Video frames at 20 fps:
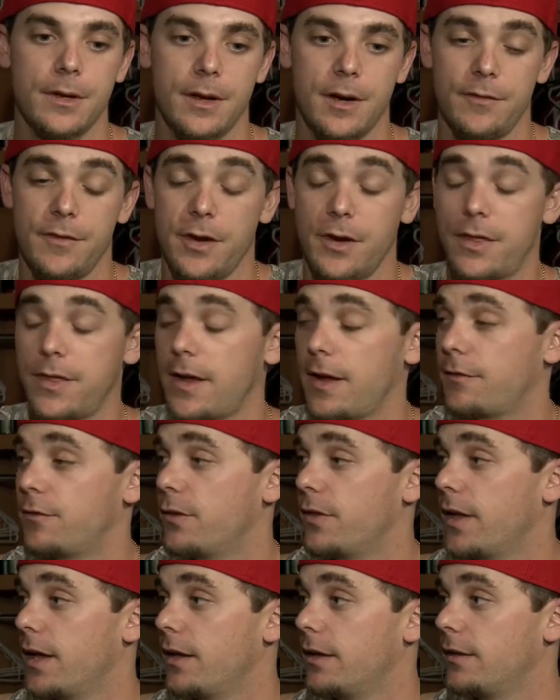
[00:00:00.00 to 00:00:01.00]
I'm very
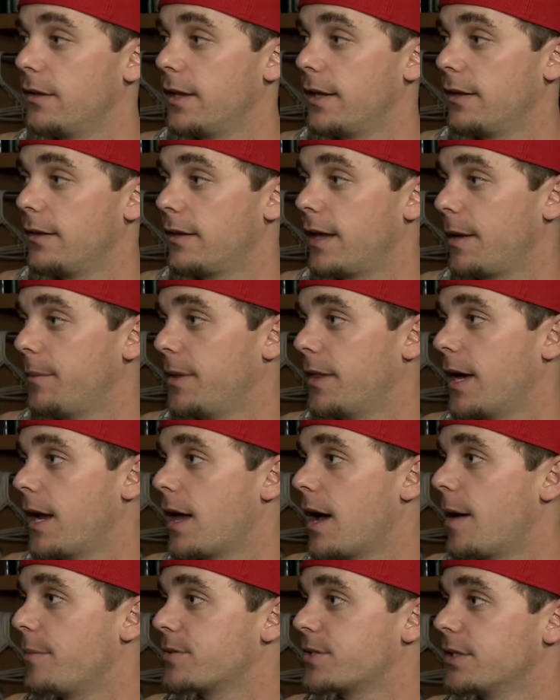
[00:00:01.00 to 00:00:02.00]
thankful that they gave me that
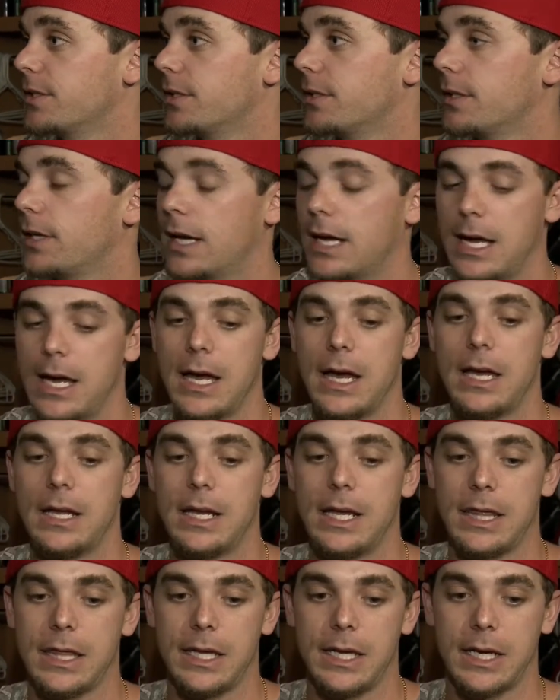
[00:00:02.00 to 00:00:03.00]
option,
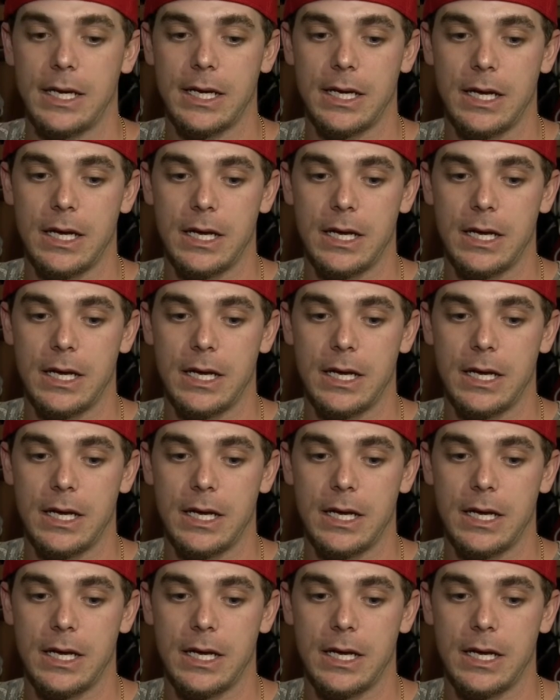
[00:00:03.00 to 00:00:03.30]
and I think